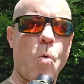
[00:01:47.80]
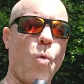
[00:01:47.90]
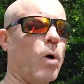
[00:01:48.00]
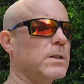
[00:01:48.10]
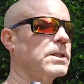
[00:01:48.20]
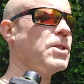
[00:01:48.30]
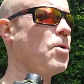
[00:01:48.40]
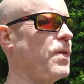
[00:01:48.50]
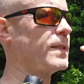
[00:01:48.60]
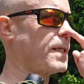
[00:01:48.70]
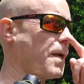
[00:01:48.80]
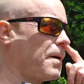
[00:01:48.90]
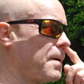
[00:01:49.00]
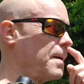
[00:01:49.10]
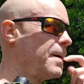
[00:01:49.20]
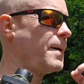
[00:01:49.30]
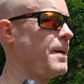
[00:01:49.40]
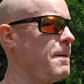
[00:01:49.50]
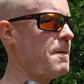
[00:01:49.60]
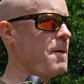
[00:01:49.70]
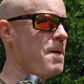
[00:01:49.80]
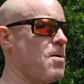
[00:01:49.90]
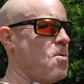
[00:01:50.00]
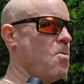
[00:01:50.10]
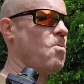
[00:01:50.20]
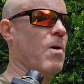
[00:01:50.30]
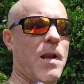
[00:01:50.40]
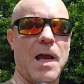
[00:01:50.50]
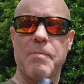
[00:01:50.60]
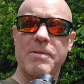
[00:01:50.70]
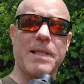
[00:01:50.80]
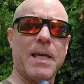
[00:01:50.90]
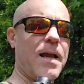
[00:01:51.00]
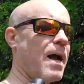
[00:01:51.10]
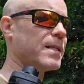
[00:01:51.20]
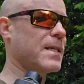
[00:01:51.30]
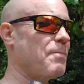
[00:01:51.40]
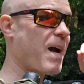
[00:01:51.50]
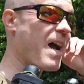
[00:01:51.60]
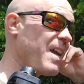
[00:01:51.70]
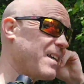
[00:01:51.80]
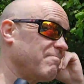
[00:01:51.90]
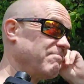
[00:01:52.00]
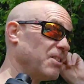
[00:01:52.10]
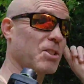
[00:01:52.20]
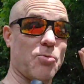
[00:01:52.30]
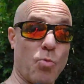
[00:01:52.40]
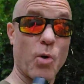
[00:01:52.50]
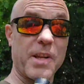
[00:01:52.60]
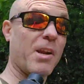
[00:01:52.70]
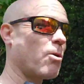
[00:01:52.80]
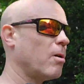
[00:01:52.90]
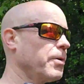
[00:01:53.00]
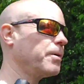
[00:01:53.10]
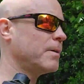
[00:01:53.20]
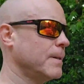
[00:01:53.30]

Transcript: What's new this year? Well, I'm the same guy, just 1 year older.